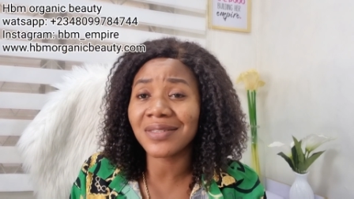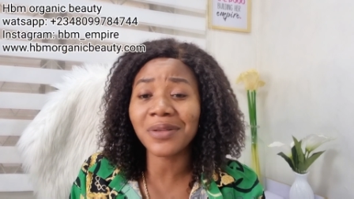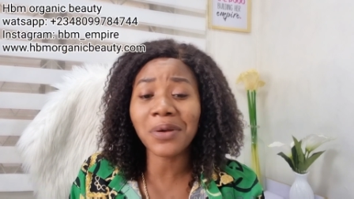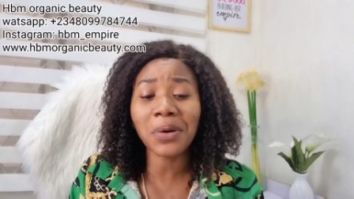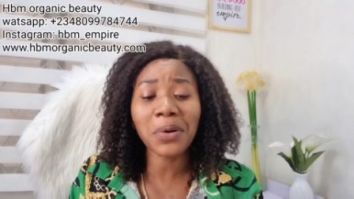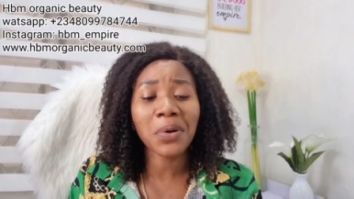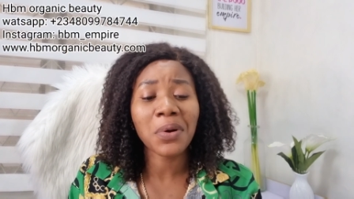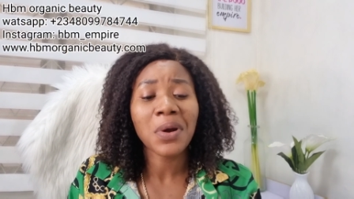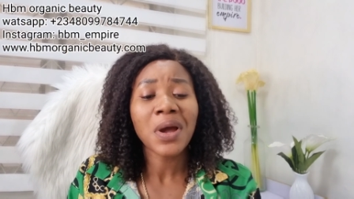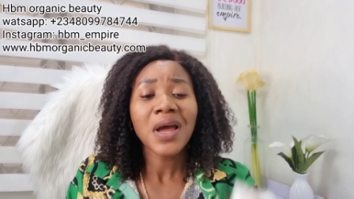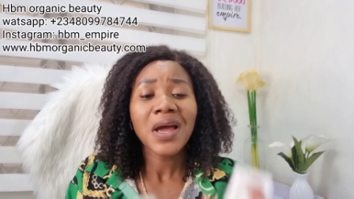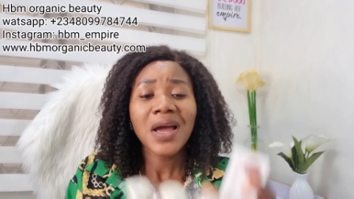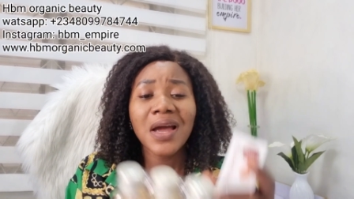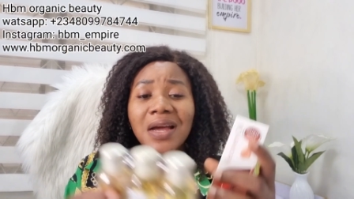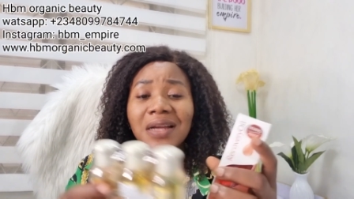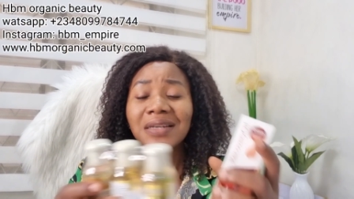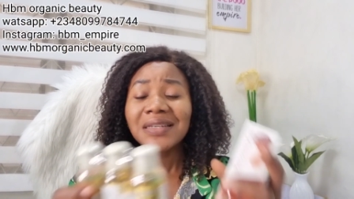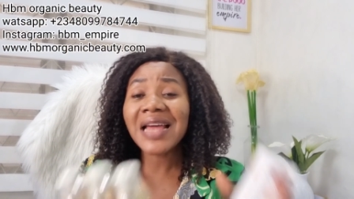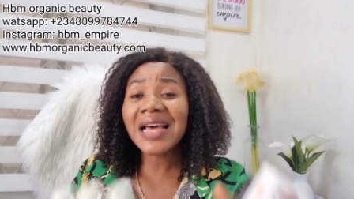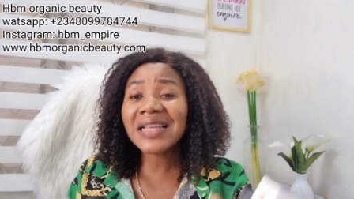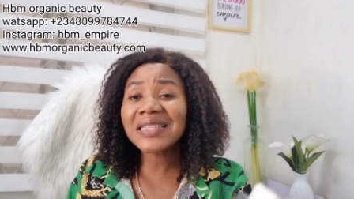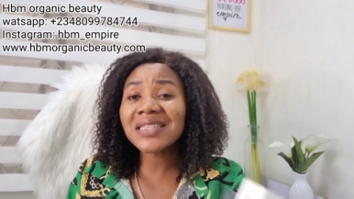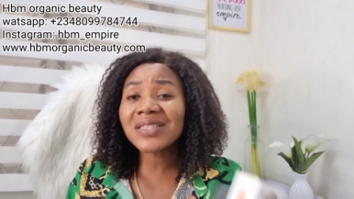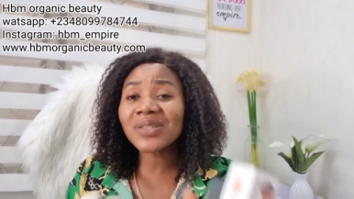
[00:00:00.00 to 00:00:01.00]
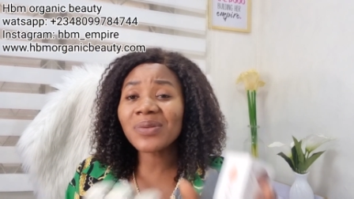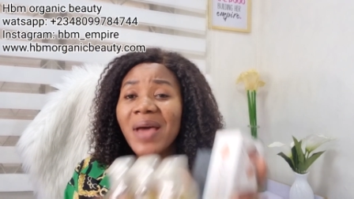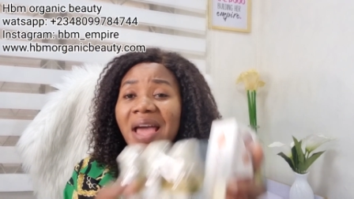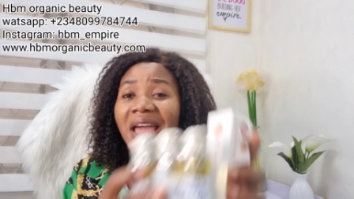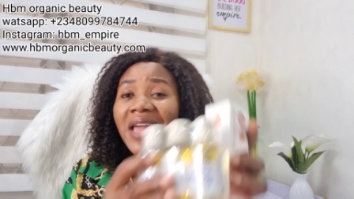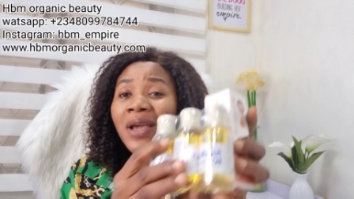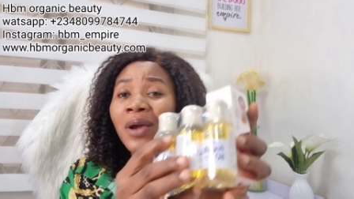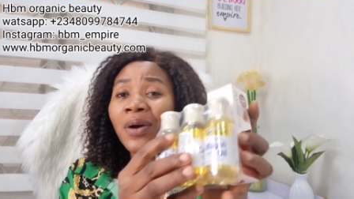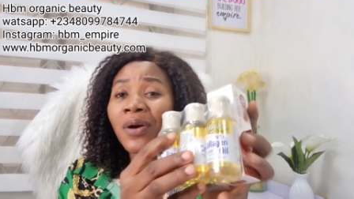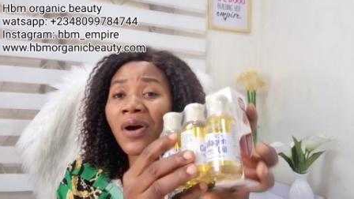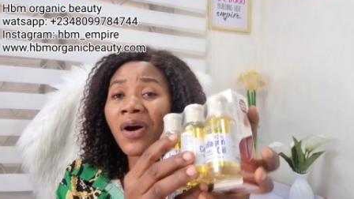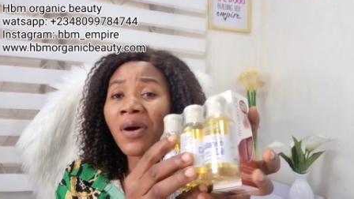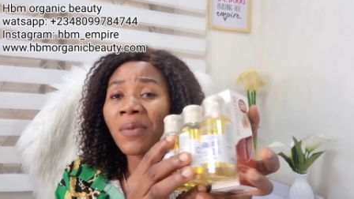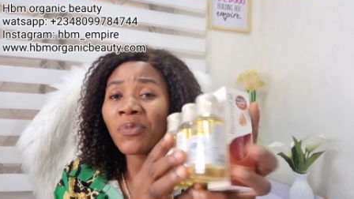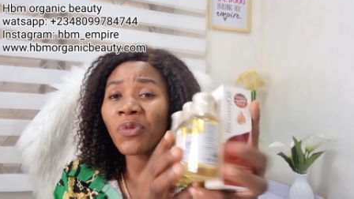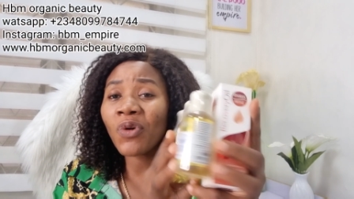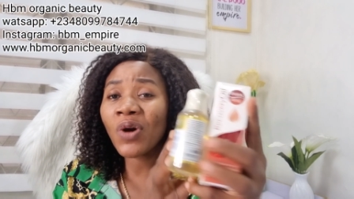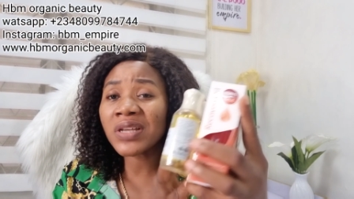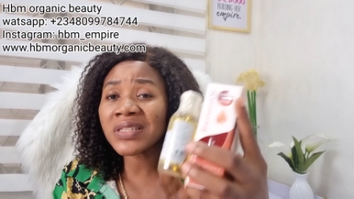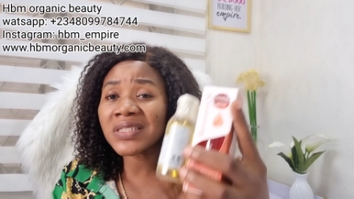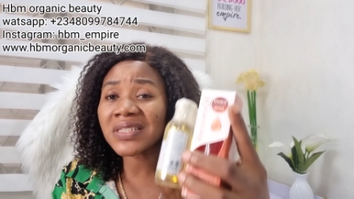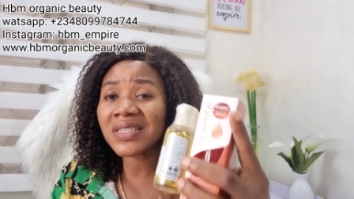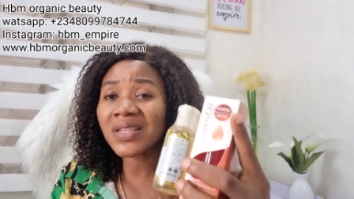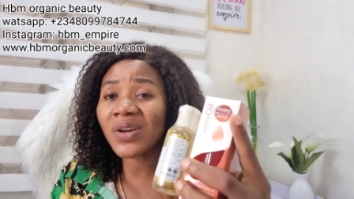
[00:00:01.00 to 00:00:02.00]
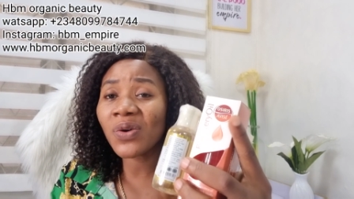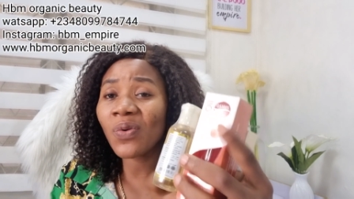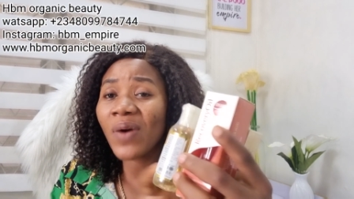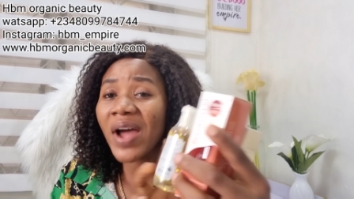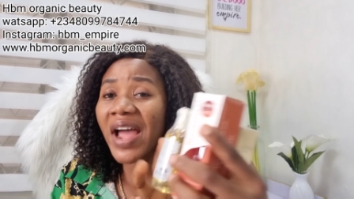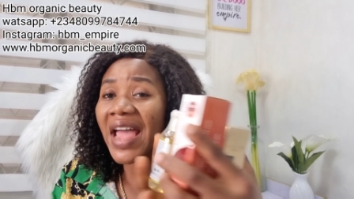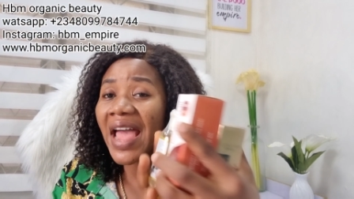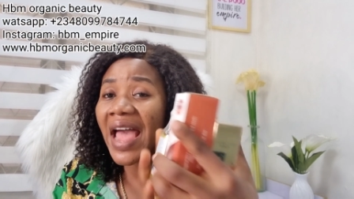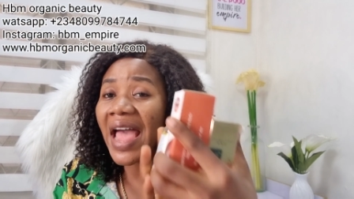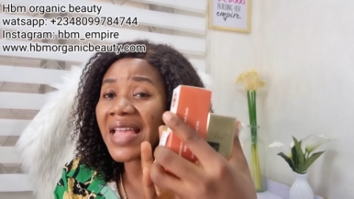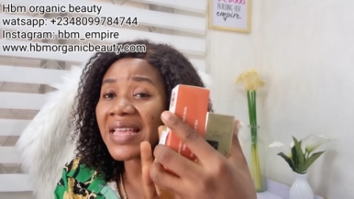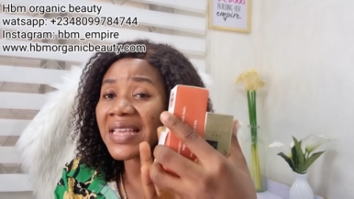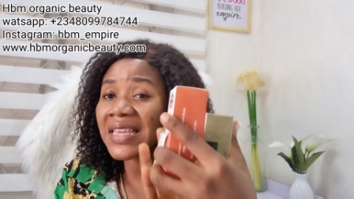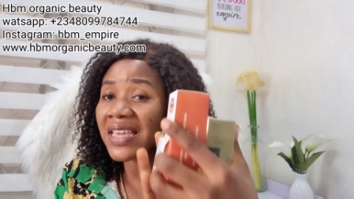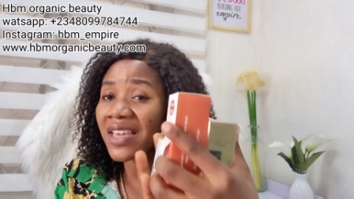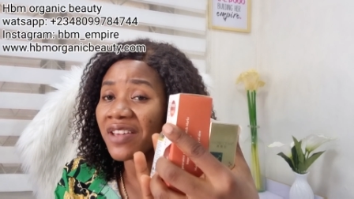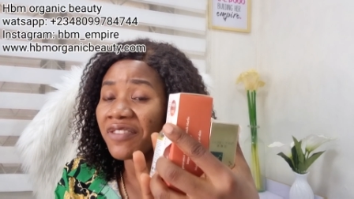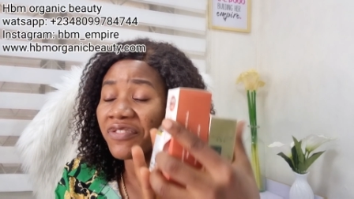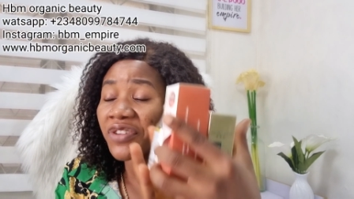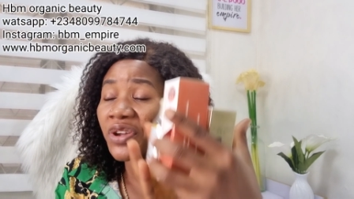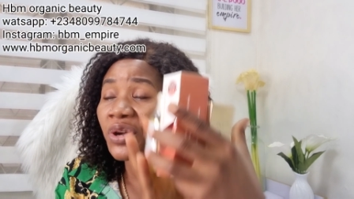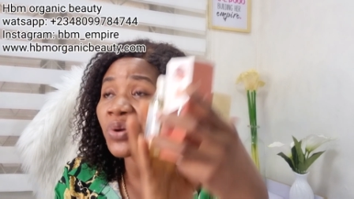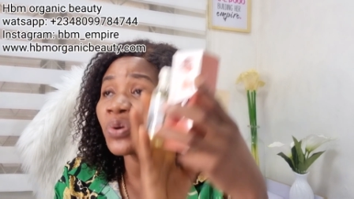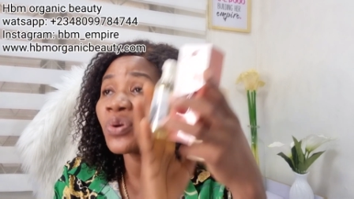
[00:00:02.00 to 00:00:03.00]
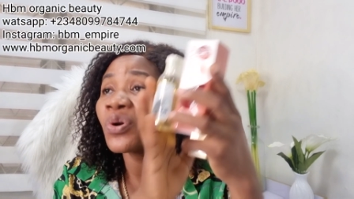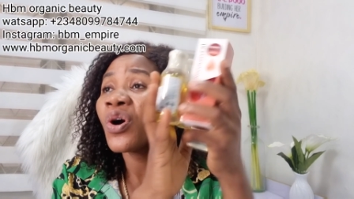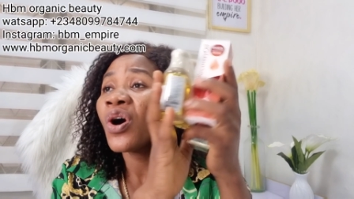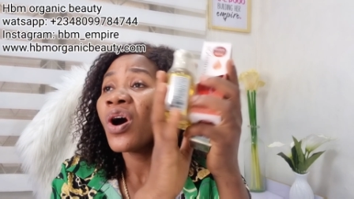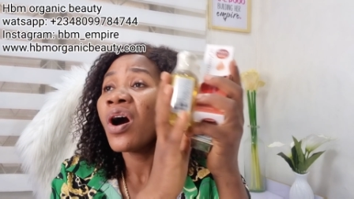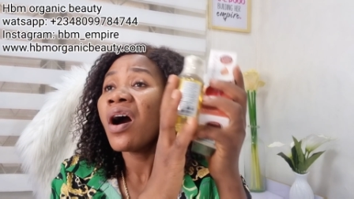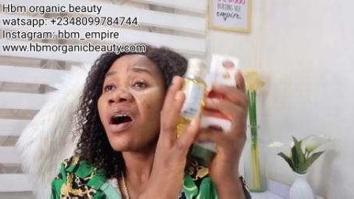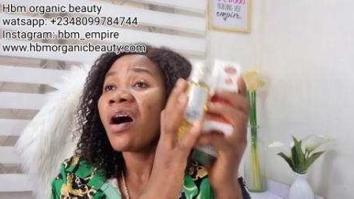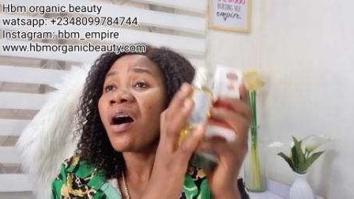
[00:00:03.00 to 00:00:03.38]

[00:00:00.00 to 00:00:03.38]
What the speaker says: So that is why I come once in a while. I give you